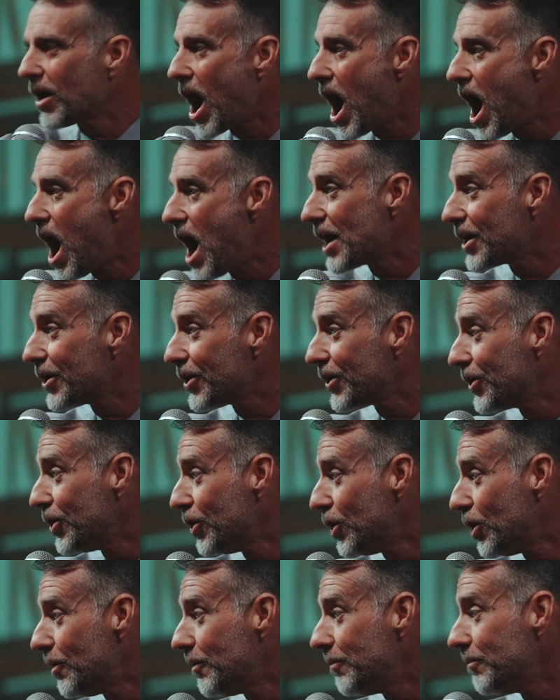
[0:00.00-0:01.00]
honored
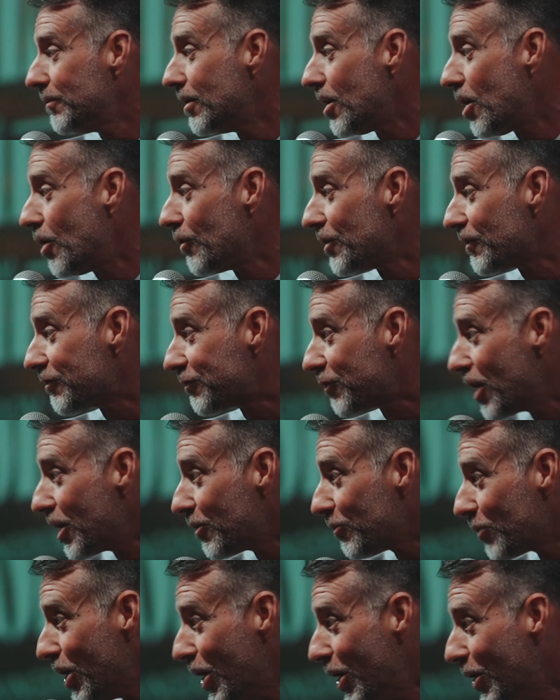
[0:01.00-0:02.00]
them on the
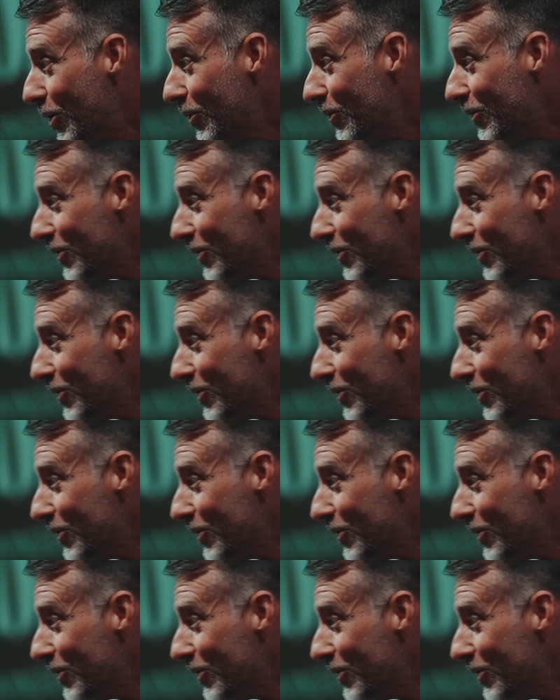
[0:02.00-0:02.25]
front row.